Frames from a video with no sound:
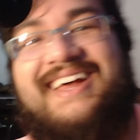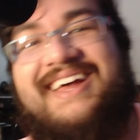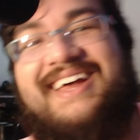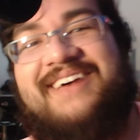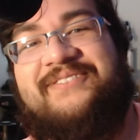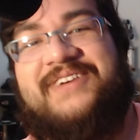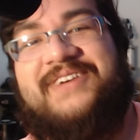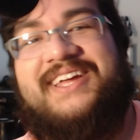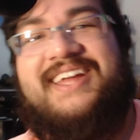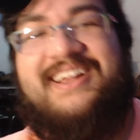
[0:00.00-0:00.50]

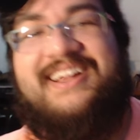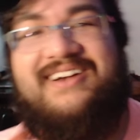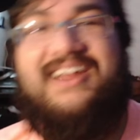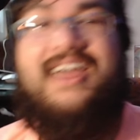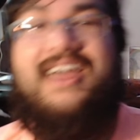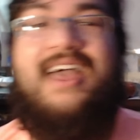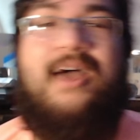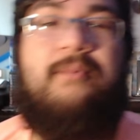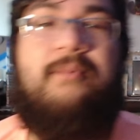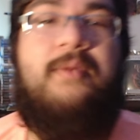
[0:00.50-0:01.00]
But here I
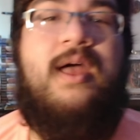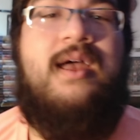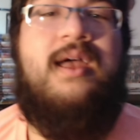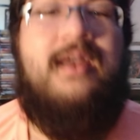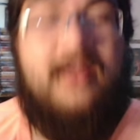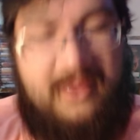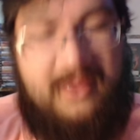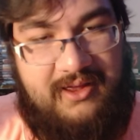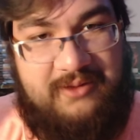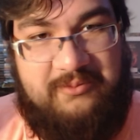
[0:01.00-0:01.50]
am
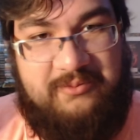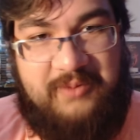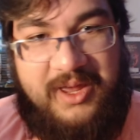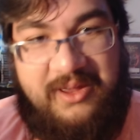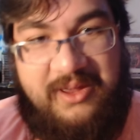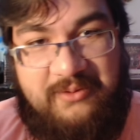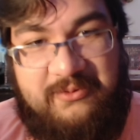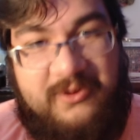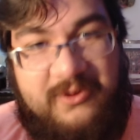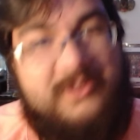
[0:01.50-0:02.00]
in my
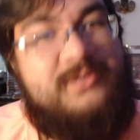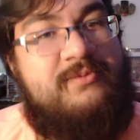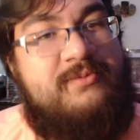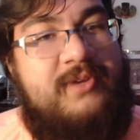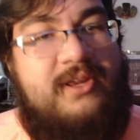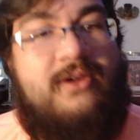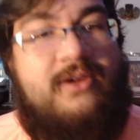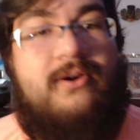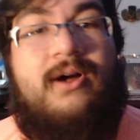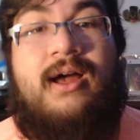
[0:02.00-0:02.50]
first
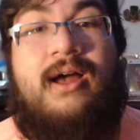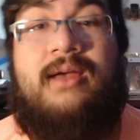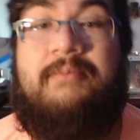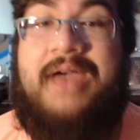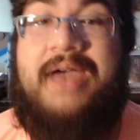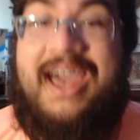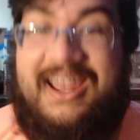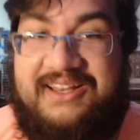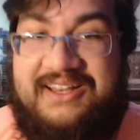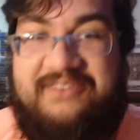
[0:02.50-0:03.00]
video. I am
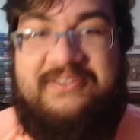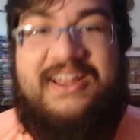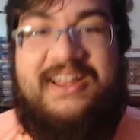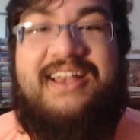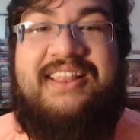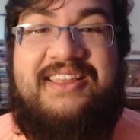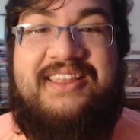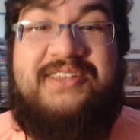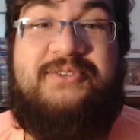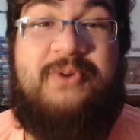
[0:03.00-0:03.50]
activating
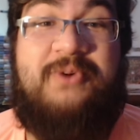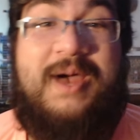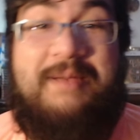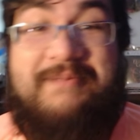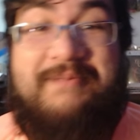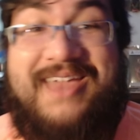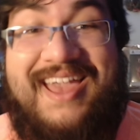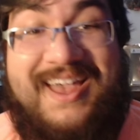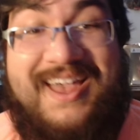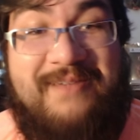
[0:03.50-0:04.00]
this
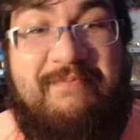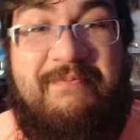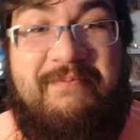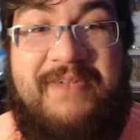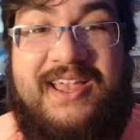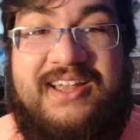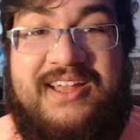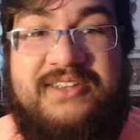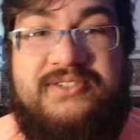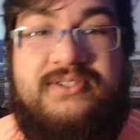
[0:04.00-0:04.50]
webcam,
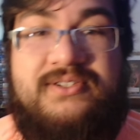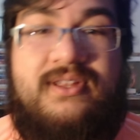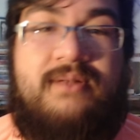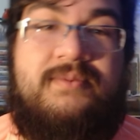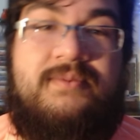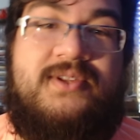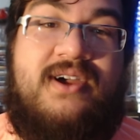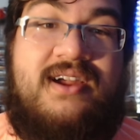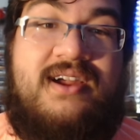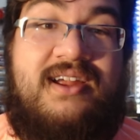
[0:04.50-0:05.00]
making sure that I'm
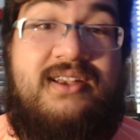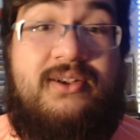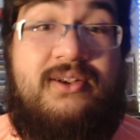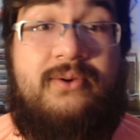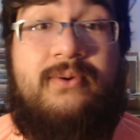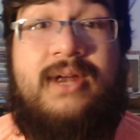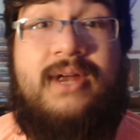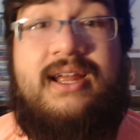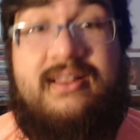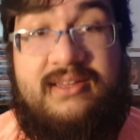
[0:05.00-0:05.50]
talking
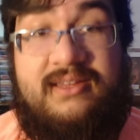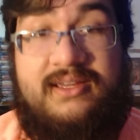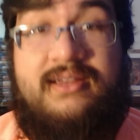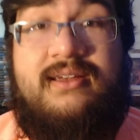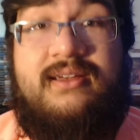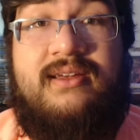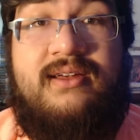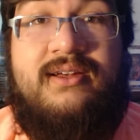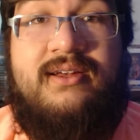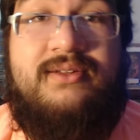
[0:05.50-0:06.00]
directly
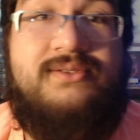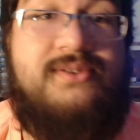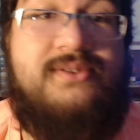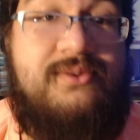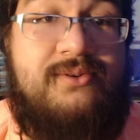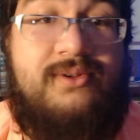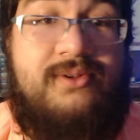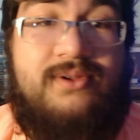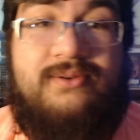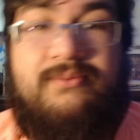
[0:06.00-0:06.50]

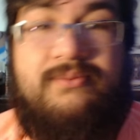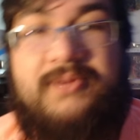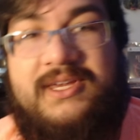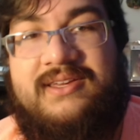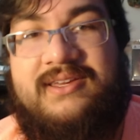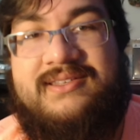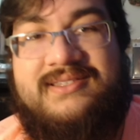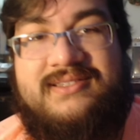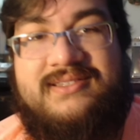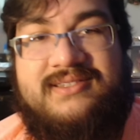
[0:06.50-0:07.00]
to you,
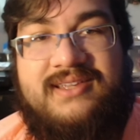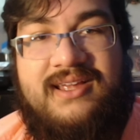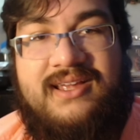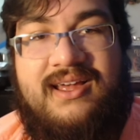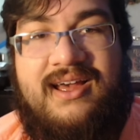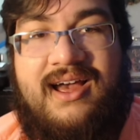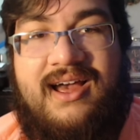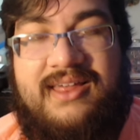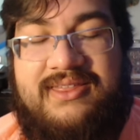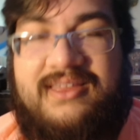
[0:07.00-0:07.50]
because
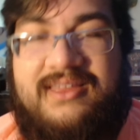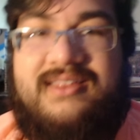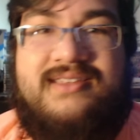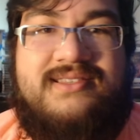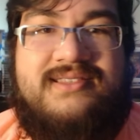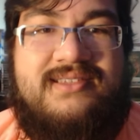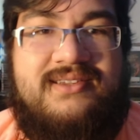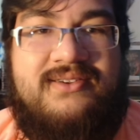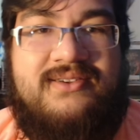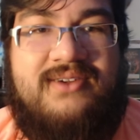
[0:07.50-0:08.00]
I think
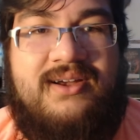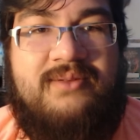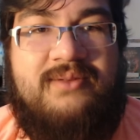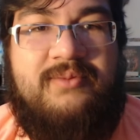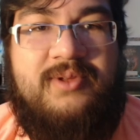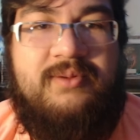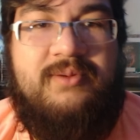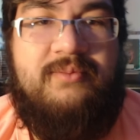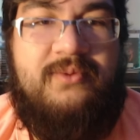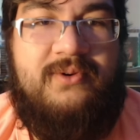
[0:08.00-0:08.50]
that's
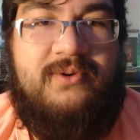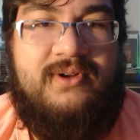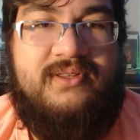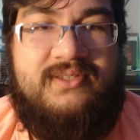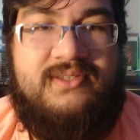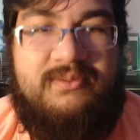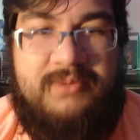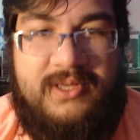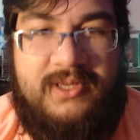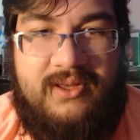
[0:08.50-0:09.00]
incredibly important,
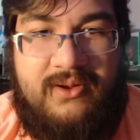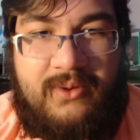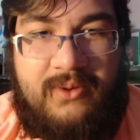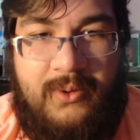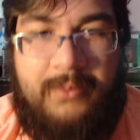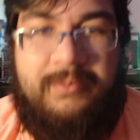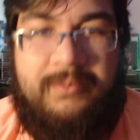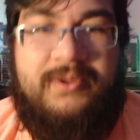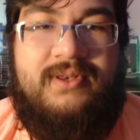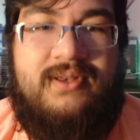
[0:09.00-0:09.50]
to be
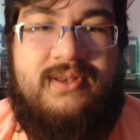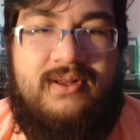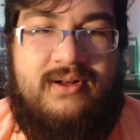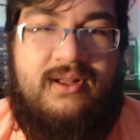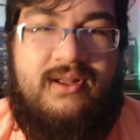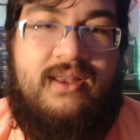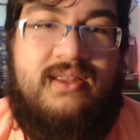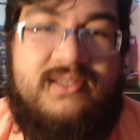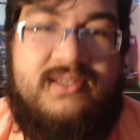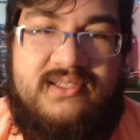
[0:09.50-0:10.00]
open,
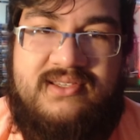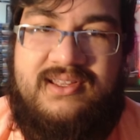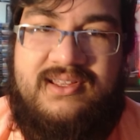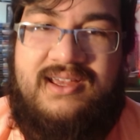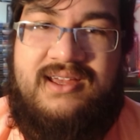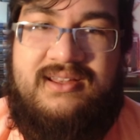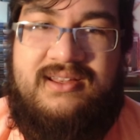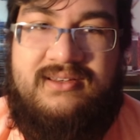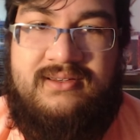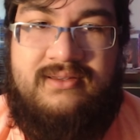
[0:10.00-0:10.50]
honest,
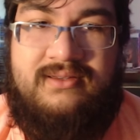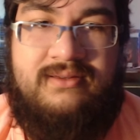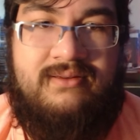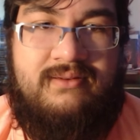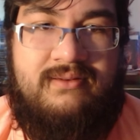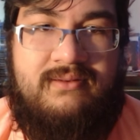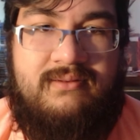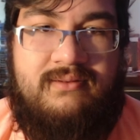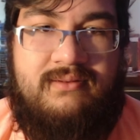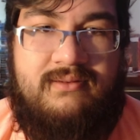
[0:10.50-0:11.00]
and
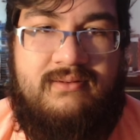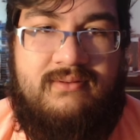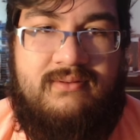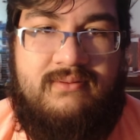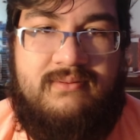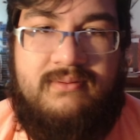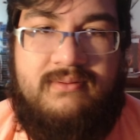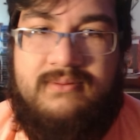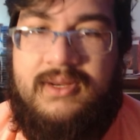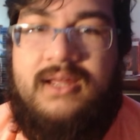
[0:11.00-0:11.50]

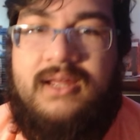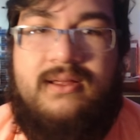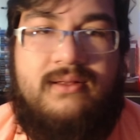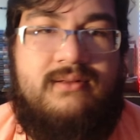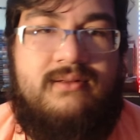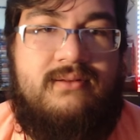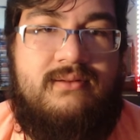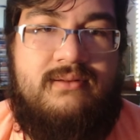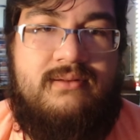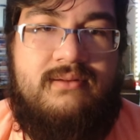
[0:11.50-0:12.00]
real.
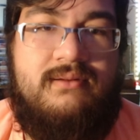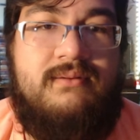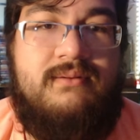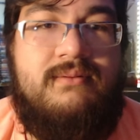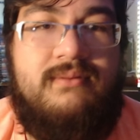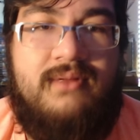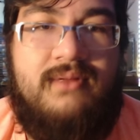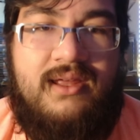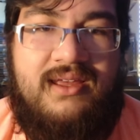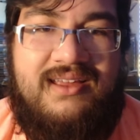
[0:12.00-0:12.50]

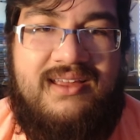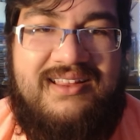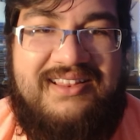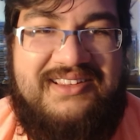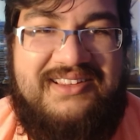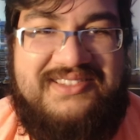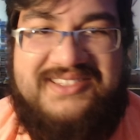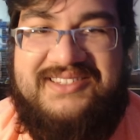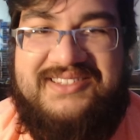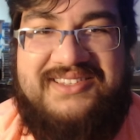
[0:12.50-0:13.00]
Like,
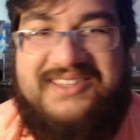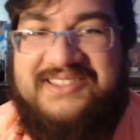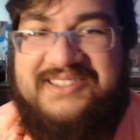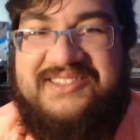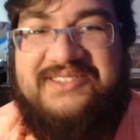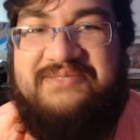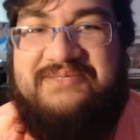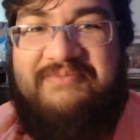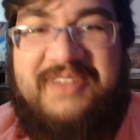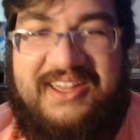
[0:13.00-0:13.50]
this
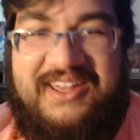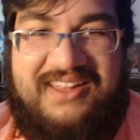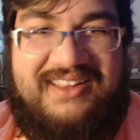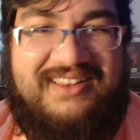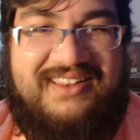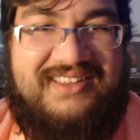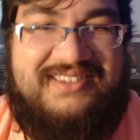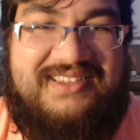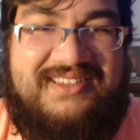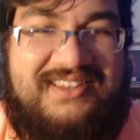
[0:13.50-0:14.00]
is me.
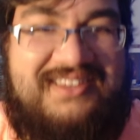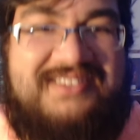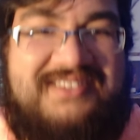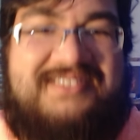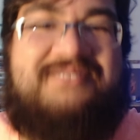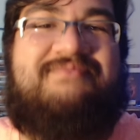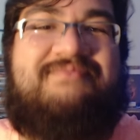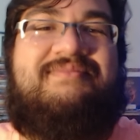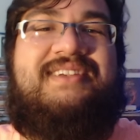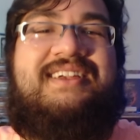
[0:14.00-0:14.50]
This is me.